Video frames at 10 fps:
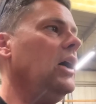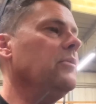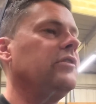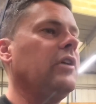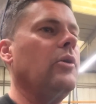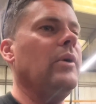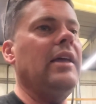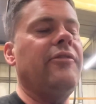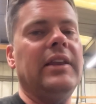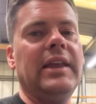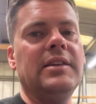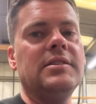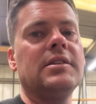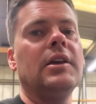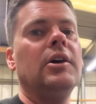So if it
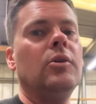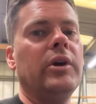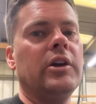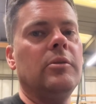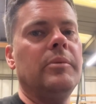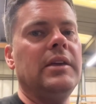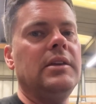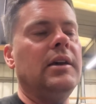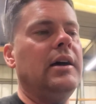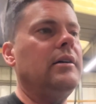is, we're going to be